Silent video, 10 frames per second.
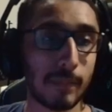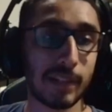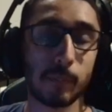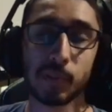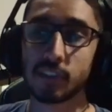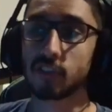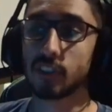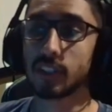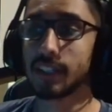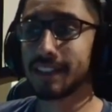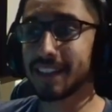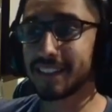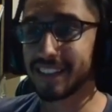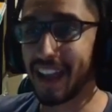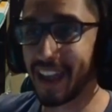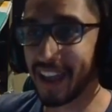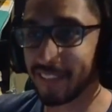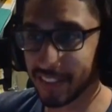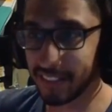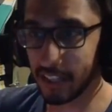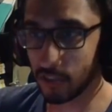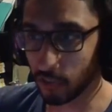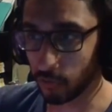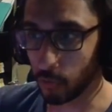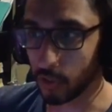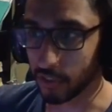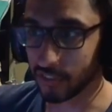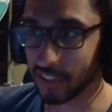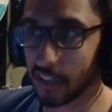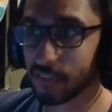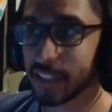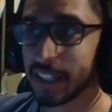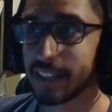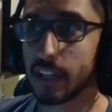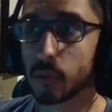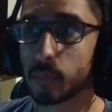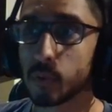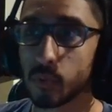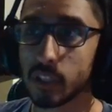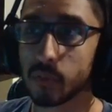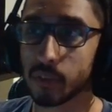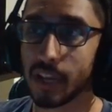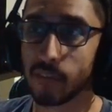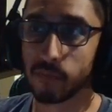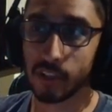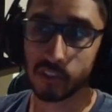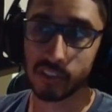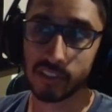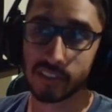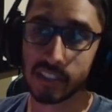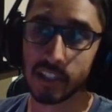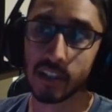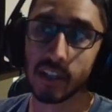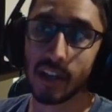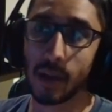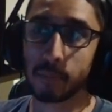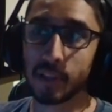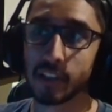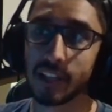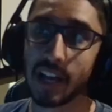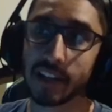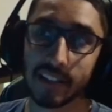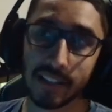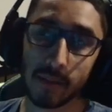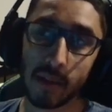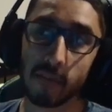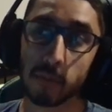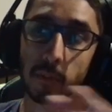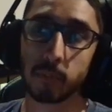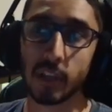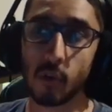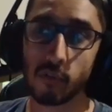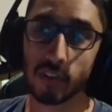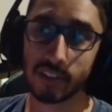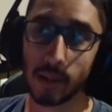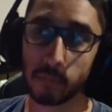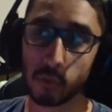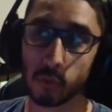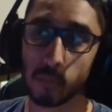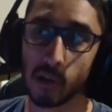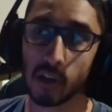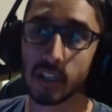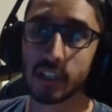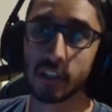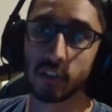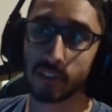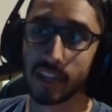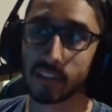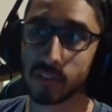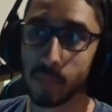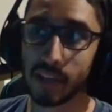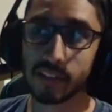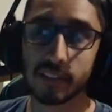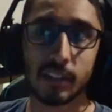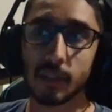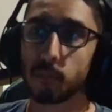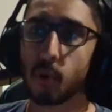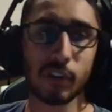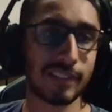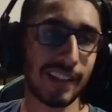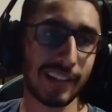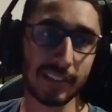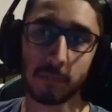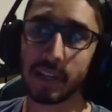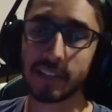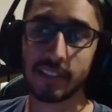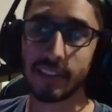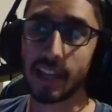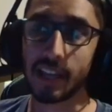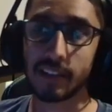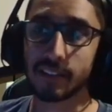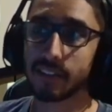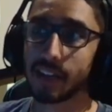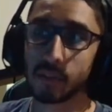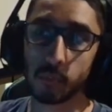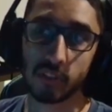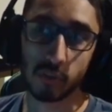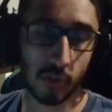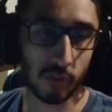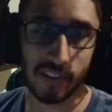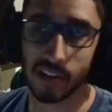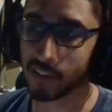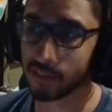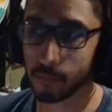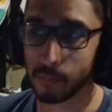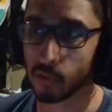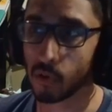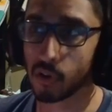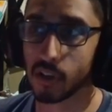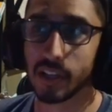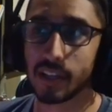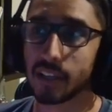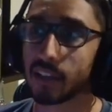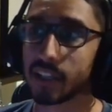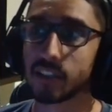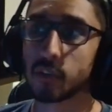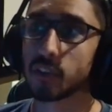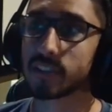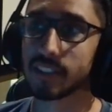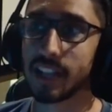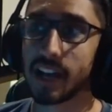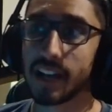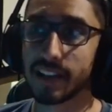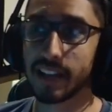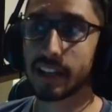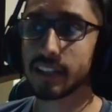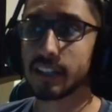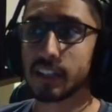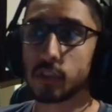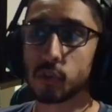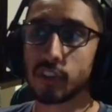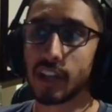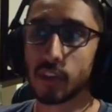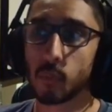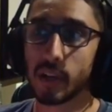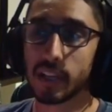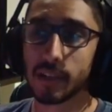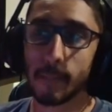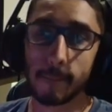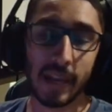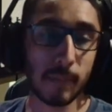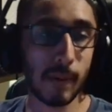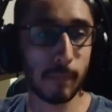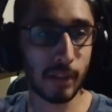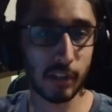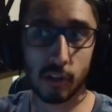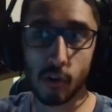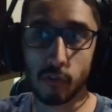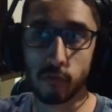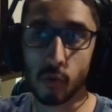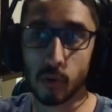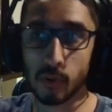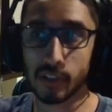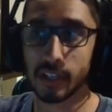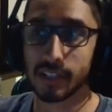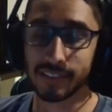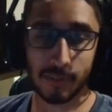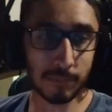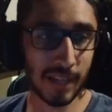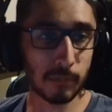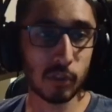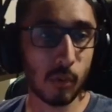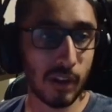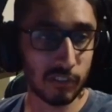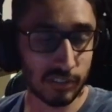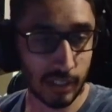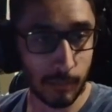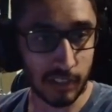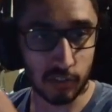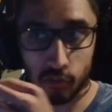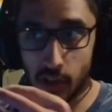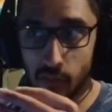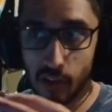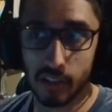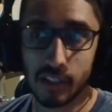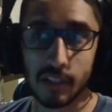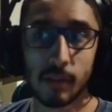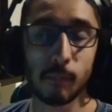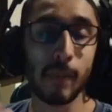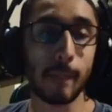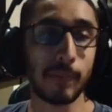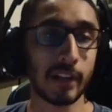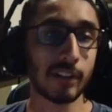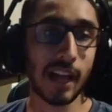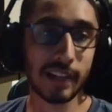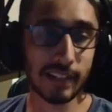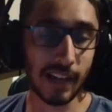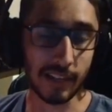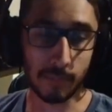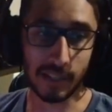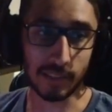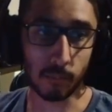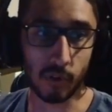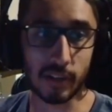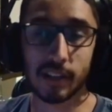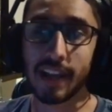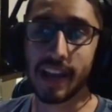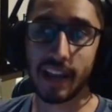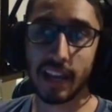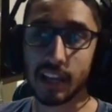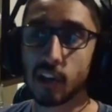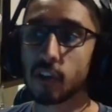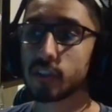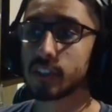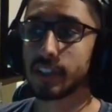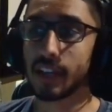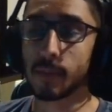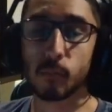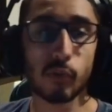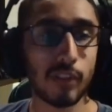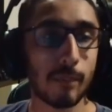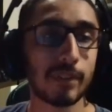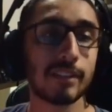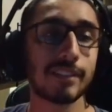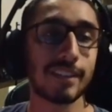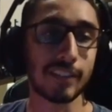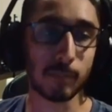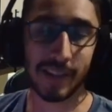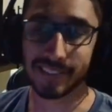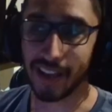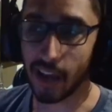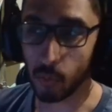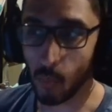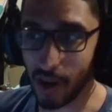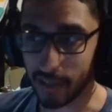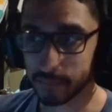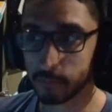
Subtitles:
in a position that is advantageous for yourself, that'll be really, really helpful. As you can see here, I player lock, able to play over the top through ball, create space. Opponent's not expecting that, and then we score a very simple goal. Like to do this a lot. Again, use it on the wing, make my player go forward. Sometimes you don't want to just send them on a straight run. By player locking, I can make them run at angles and move them to the space I want.